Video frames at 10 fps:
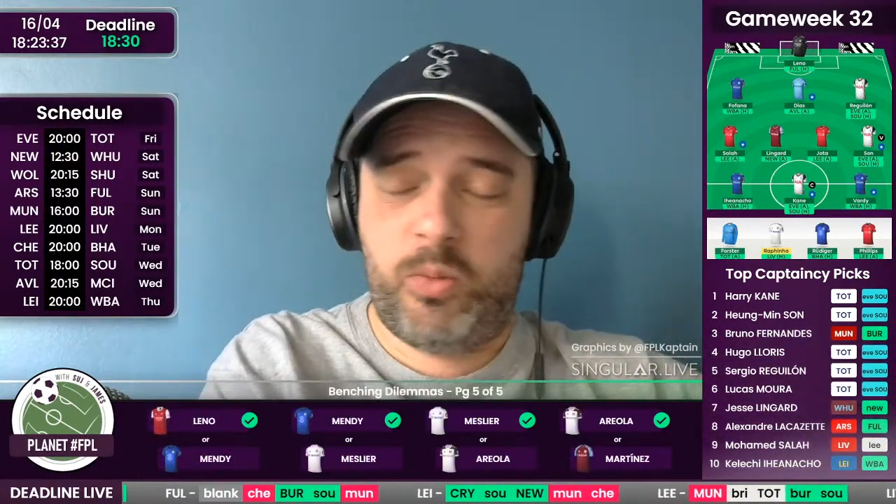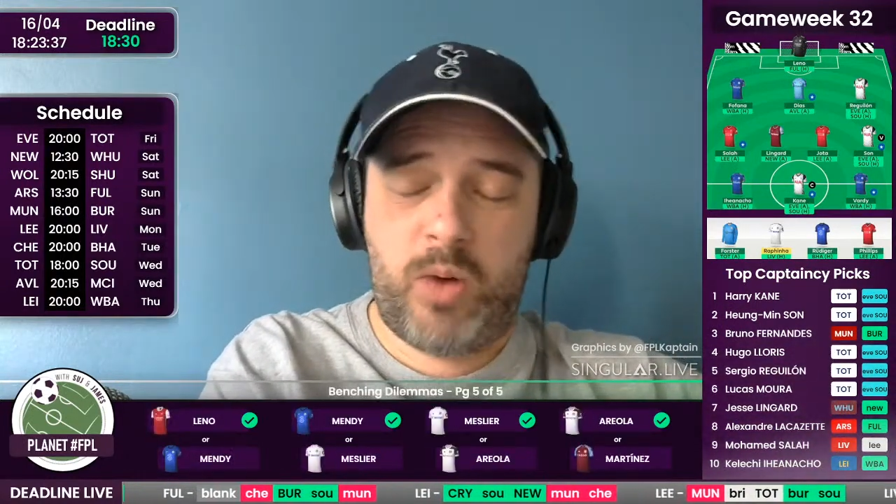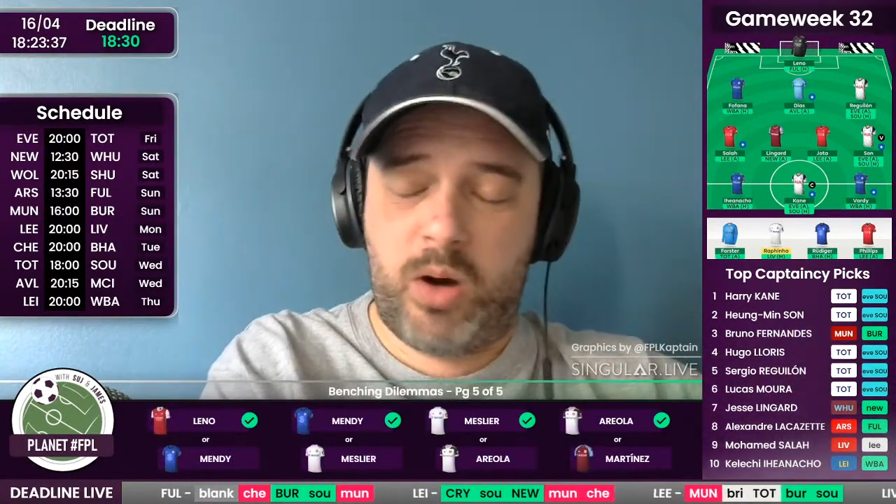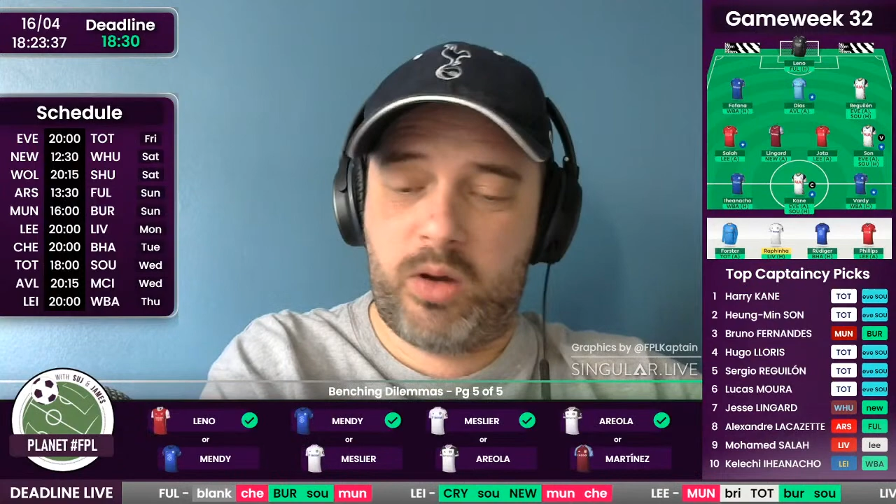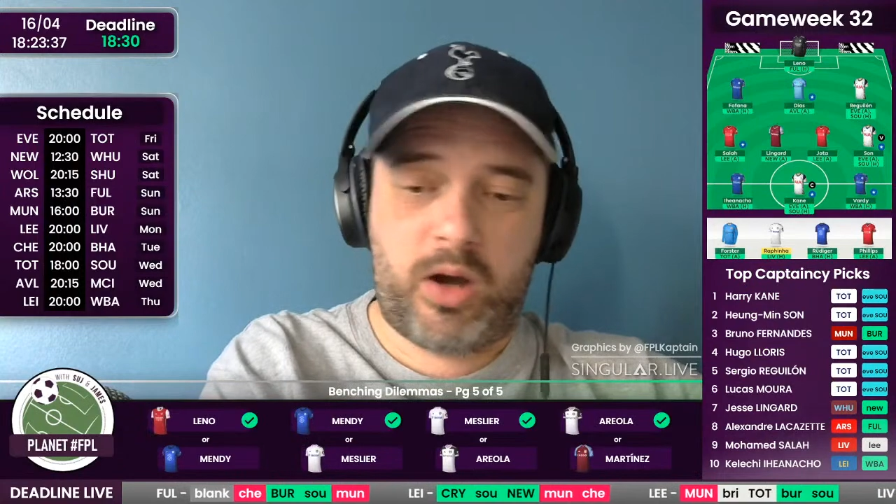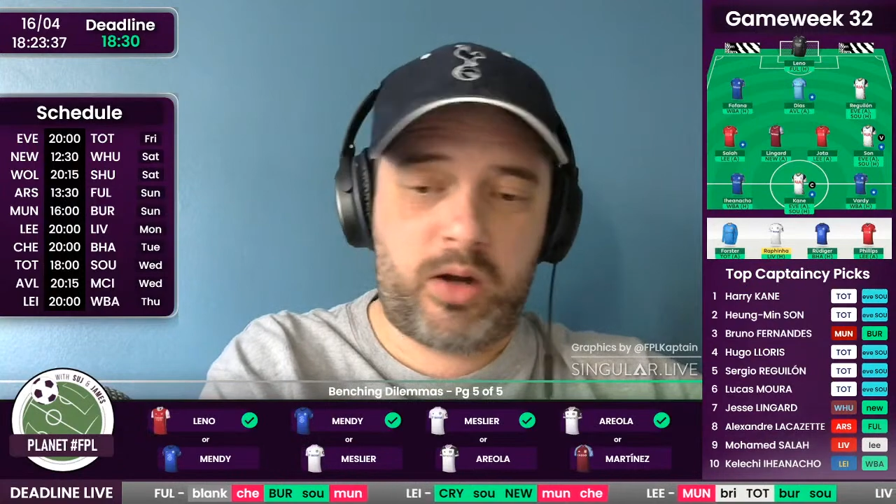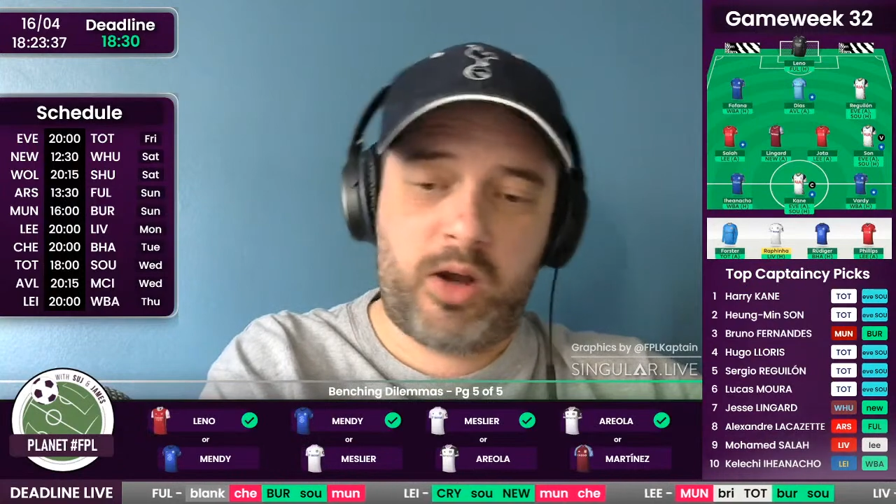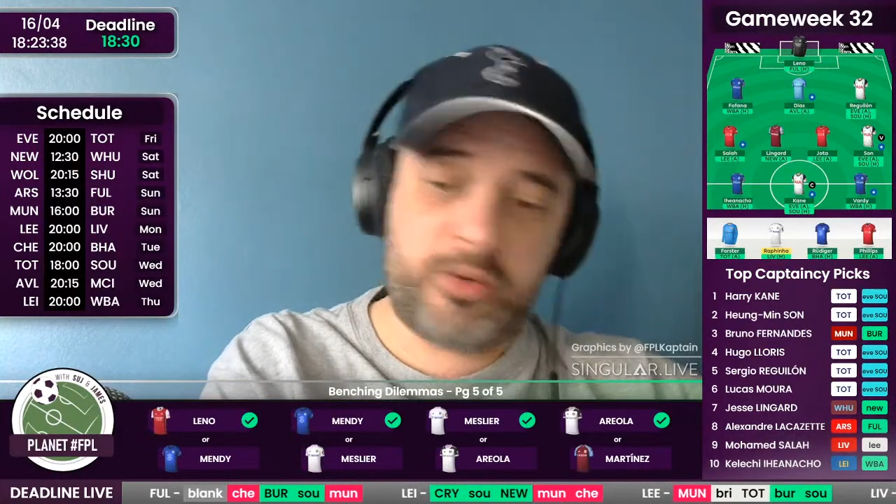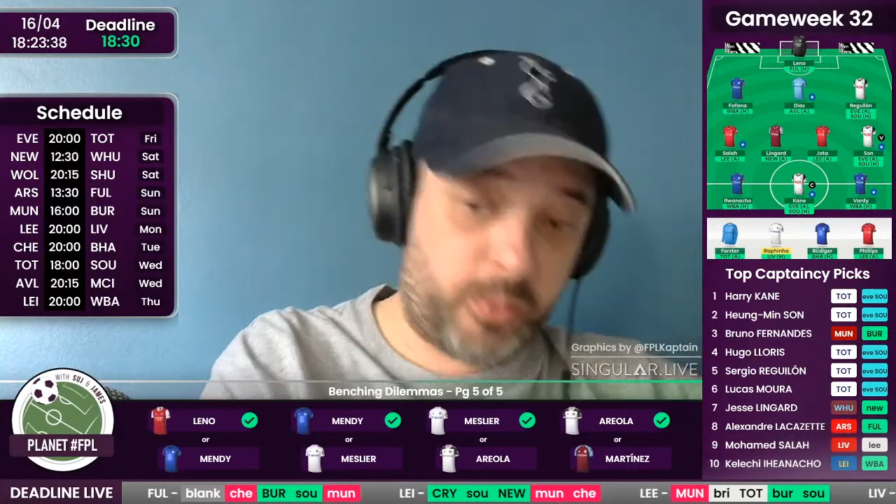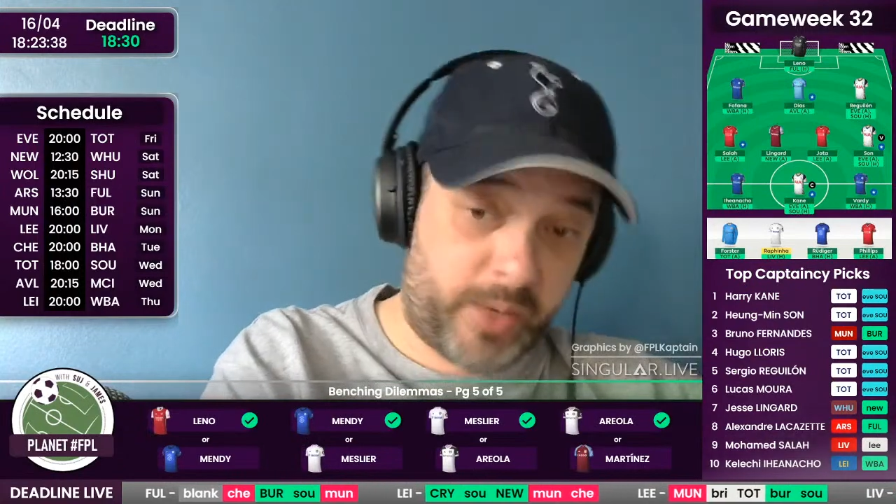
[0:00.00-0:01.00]
on wildcard
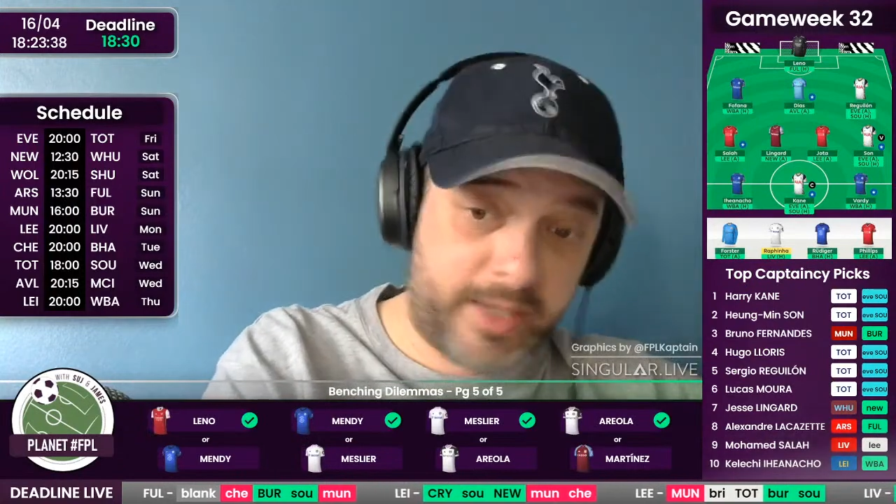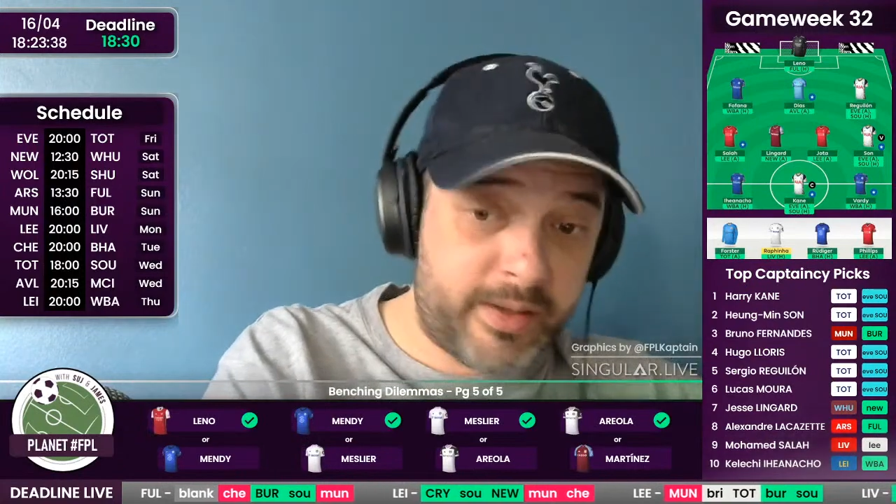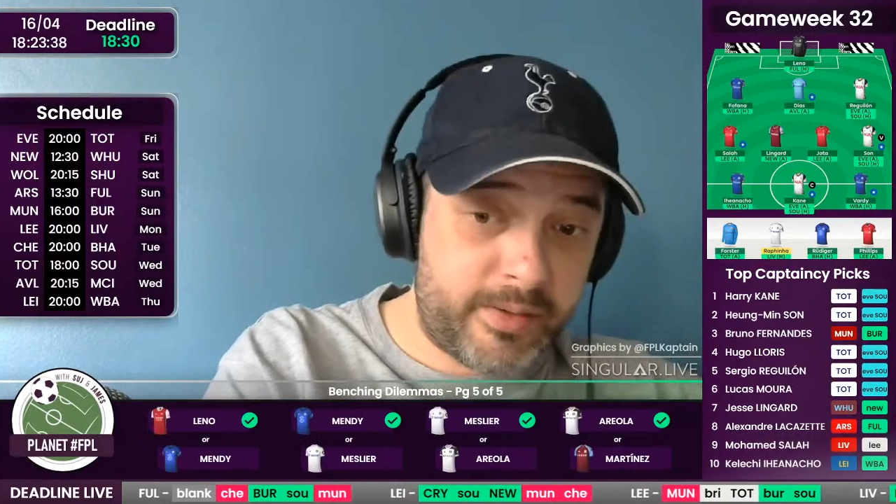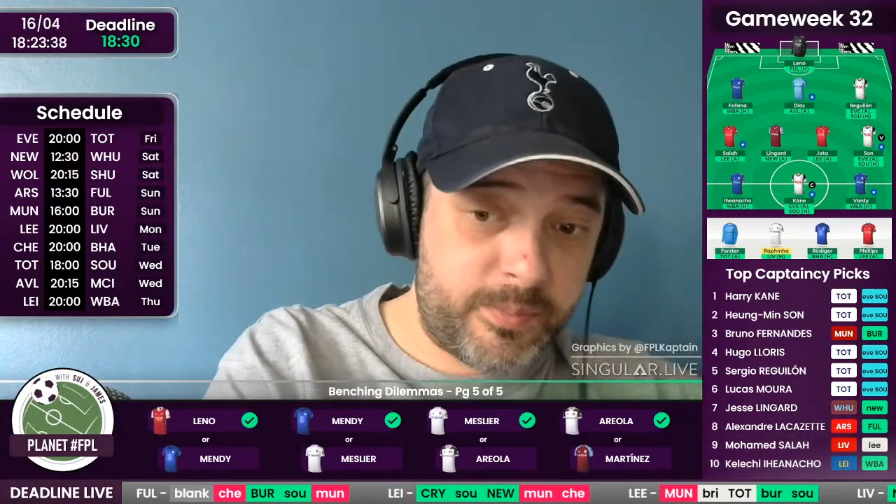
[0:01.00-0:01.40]
last week,